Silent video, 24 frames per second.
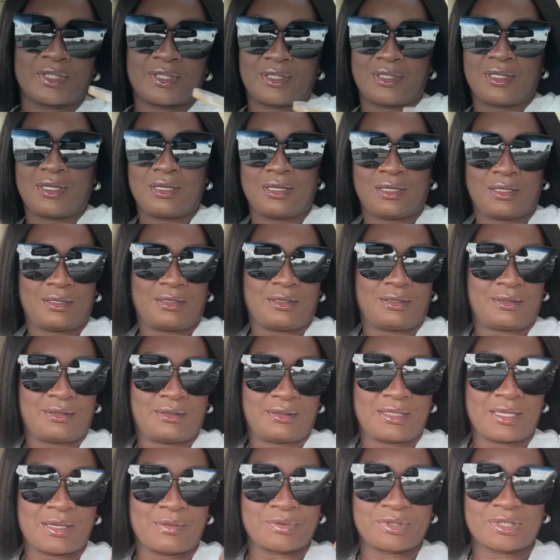Oh,
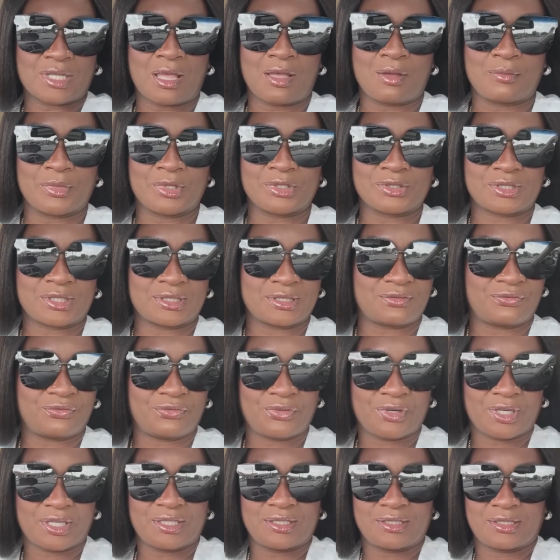that was almost a
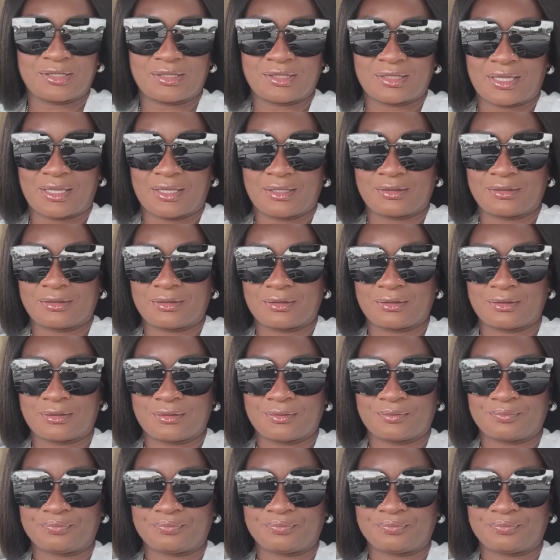freaking disaster.